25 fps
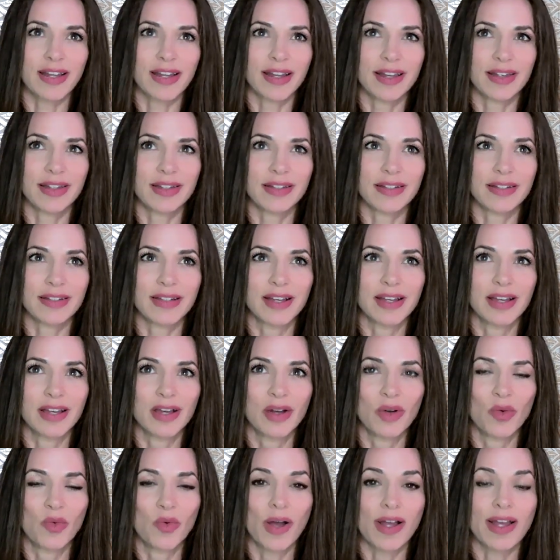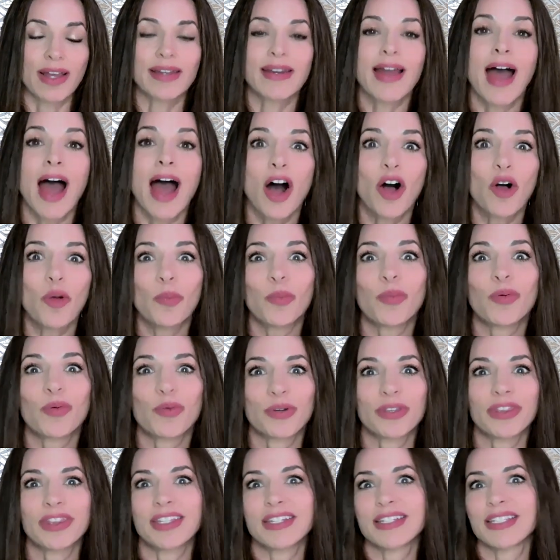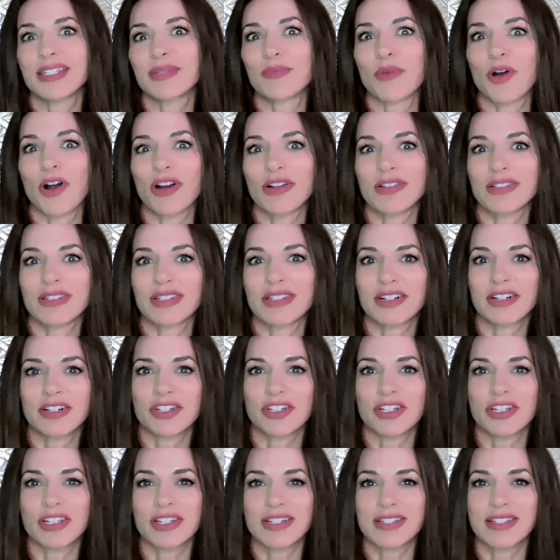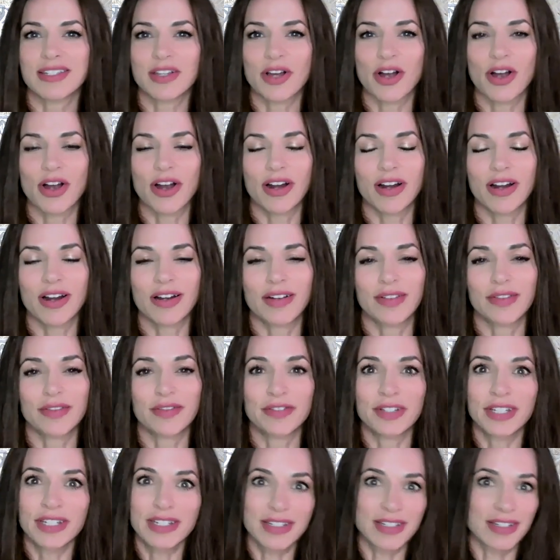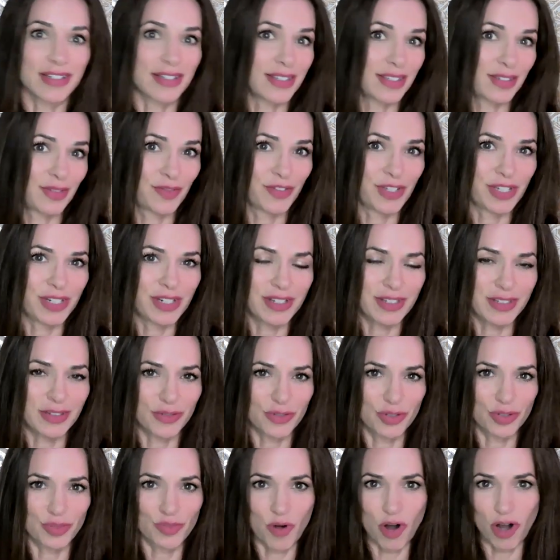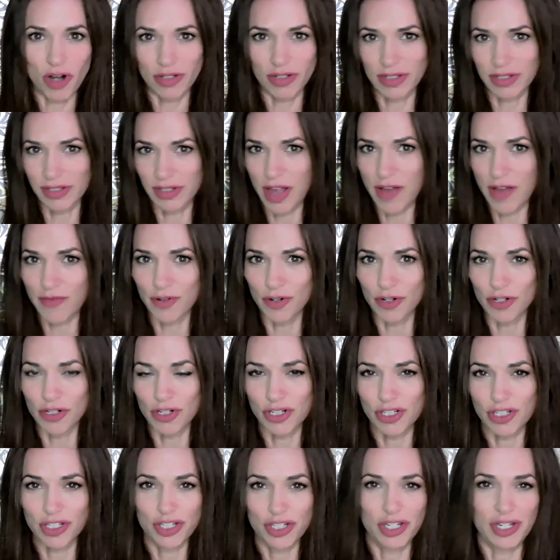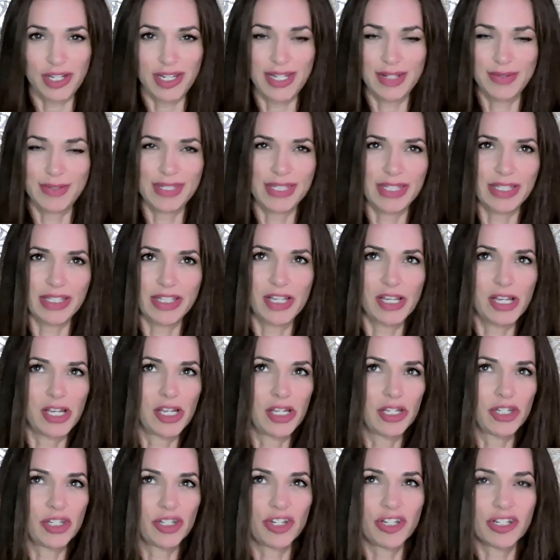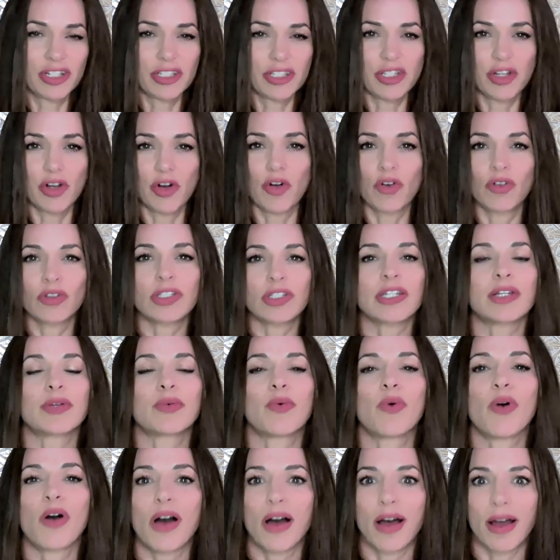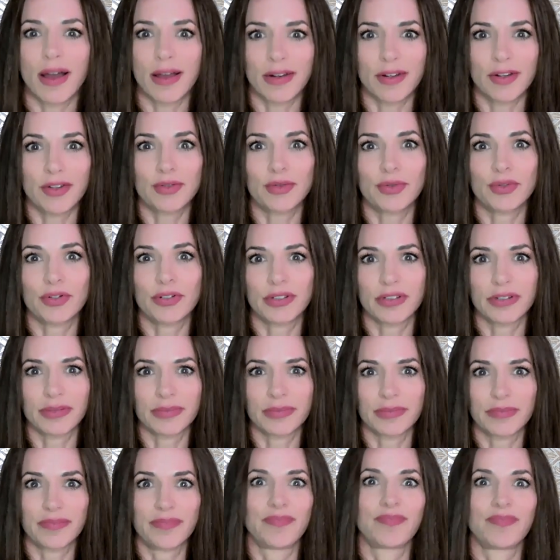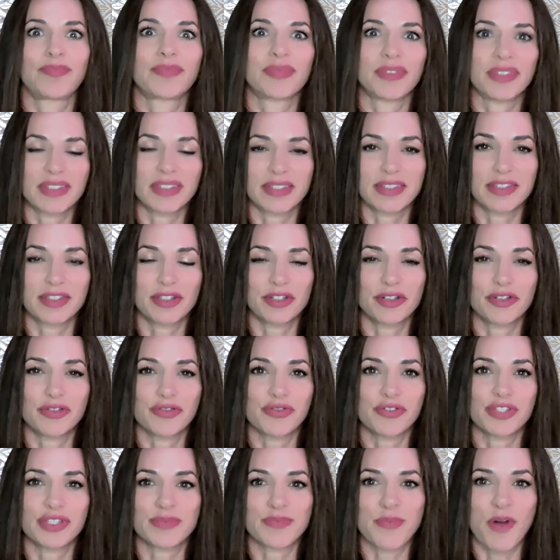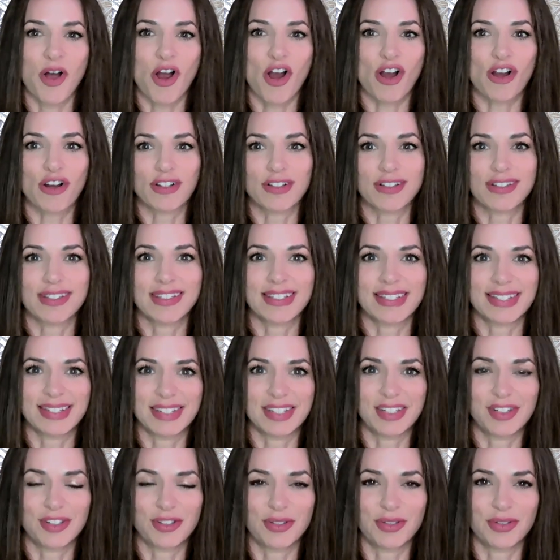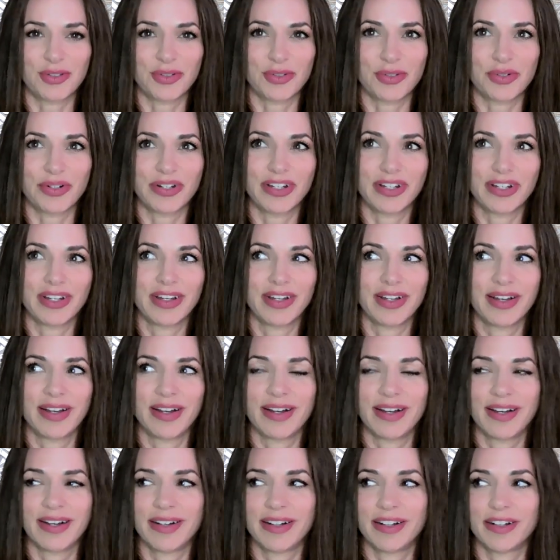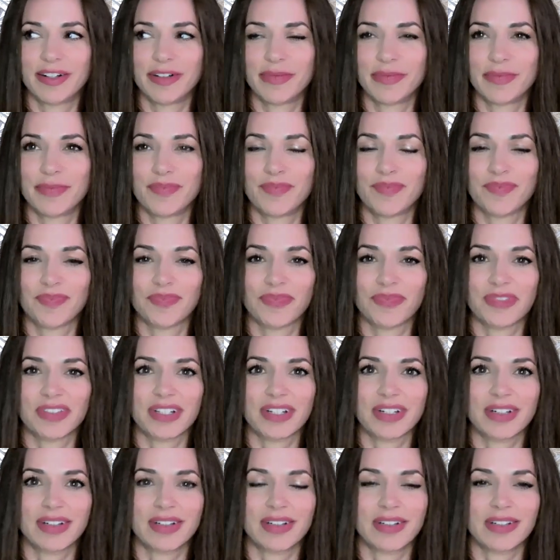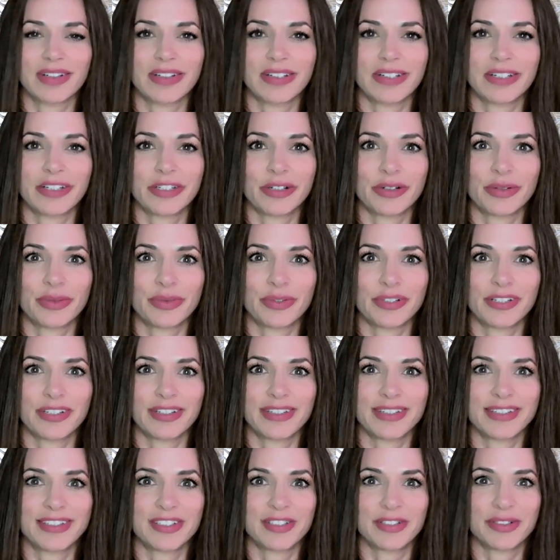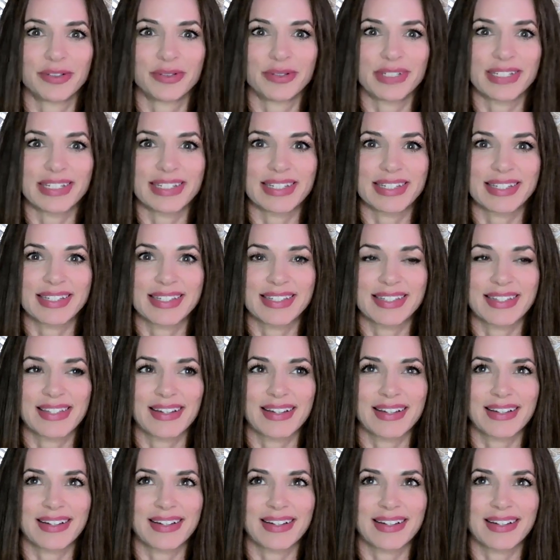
And what can help with these Mars energies are Venus. Venus is Mars' lover. She's the only one who could seduce Mars into into his